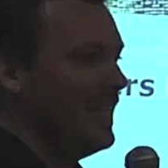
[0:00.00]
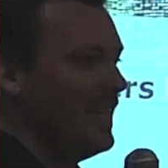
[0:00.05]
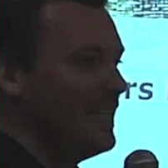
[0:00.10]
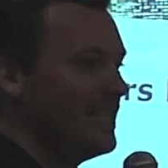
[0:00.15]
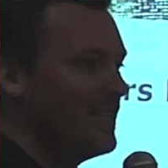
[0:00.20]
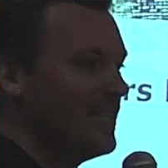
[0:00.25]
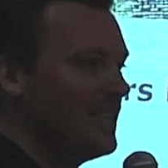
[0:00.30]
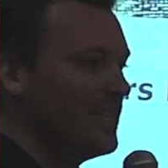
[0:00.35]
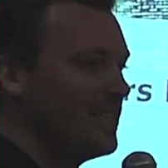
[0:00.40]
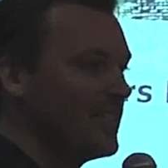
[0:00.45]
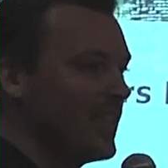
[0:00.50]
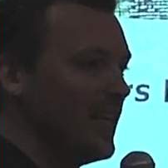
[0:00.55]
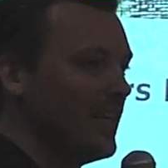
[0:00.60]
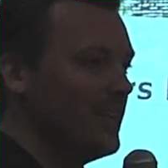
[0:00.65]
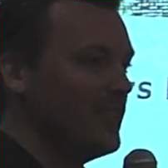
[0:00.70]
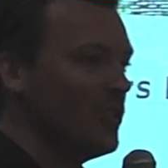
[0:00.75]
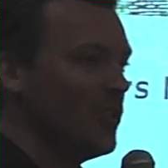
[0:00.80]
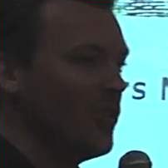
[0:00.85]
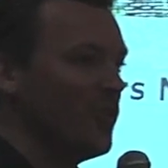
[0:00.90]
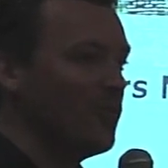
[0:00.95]
It's the
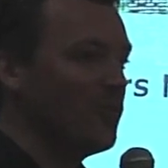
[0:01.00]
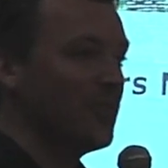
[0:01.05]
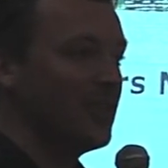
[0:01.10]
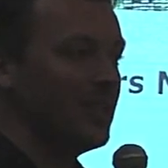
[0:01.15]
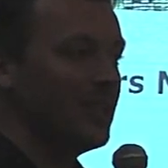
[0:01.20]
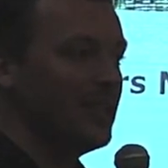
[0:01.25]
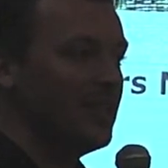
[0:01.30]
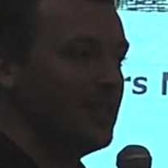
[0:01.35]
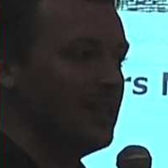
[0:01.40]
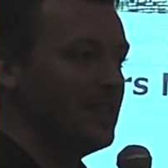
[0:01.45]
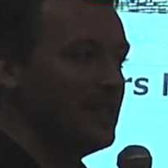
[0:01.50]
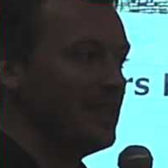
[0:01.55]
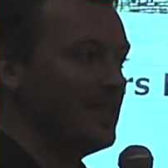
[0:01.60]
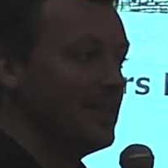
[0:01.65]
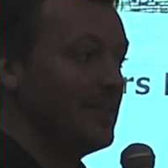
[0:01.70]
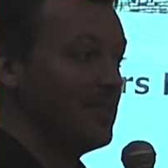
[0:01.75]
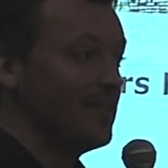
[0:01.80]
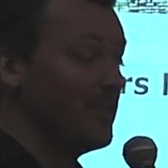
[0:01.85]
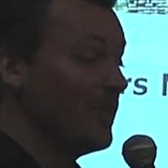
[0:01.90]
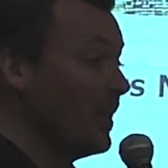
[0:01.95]
start of a
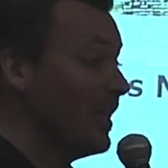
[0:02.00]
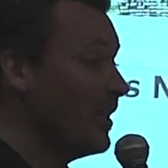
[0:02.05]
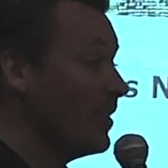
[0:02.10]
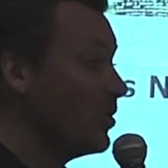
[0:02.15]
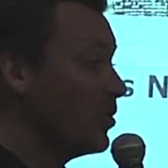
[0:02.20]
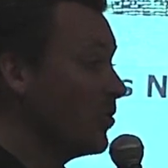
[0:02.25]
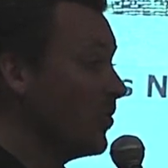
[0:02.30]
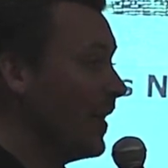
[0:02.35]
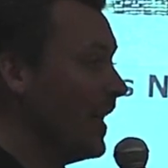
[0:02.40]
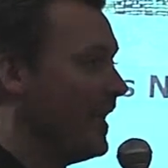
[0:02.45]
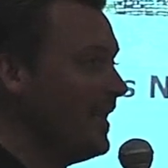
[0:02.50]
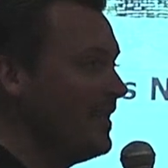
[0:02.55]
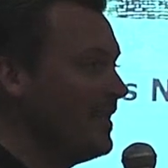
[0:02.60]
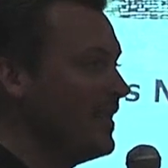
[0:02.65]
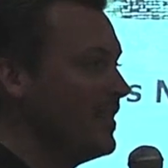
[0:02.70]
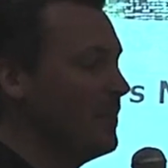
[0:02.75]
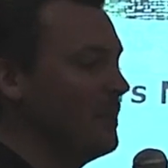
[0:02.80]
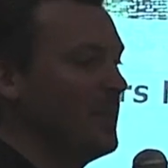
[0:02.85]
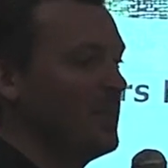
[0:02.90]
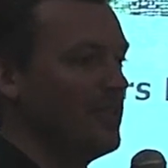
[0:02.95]
great
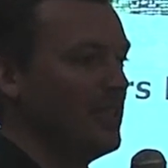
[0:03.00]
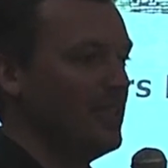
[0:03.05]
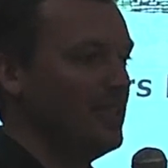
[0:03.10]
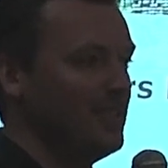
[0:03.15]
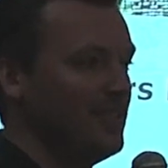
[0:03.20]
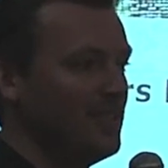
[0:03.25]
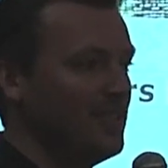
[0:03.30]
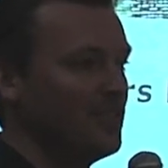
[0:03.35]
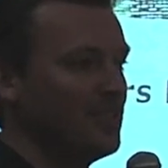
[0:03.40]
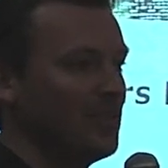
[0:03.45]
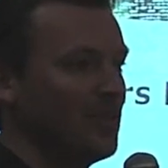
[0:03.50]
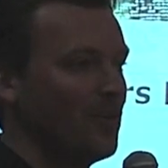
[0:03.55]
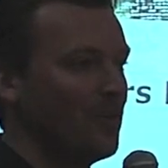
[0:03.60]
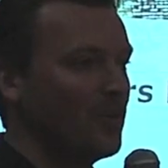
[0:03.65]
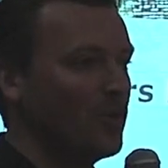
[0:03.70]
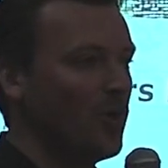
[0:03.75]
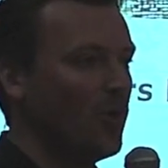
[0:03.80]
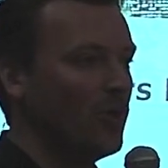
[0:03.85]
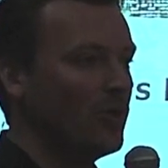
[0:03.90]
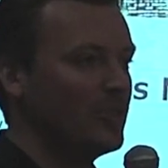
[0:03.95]
experience
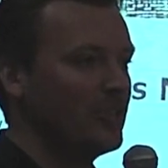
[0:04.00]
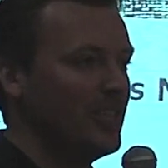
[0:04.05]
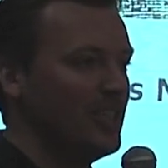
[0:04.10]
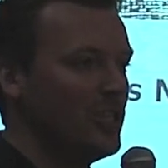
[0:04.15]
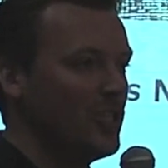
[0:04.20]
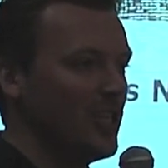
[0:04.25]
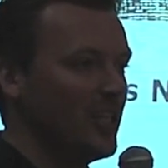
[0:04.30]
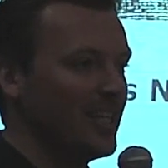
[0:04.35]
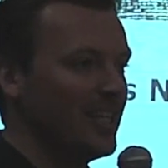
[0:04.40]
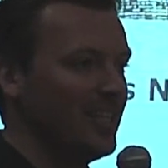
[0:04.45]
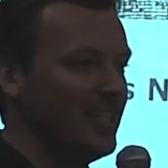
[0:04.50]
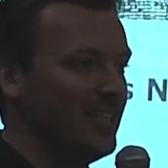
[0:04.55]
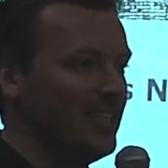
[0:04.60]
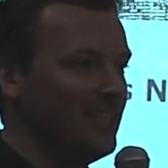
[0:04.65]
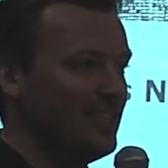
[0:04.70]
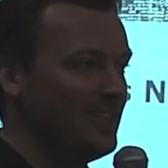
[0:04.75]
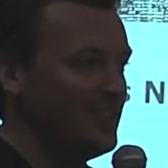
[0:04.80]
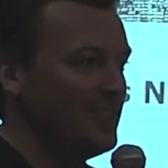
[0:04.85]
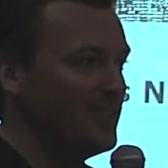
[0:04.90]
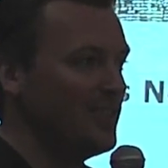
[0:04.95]
called Digital
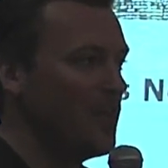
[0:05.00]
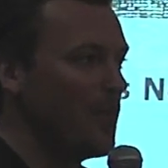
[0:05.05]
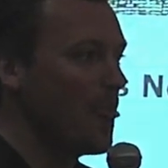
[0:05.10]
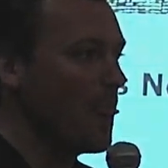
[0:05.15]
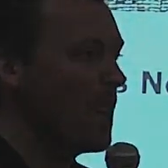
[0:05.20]
Leaders.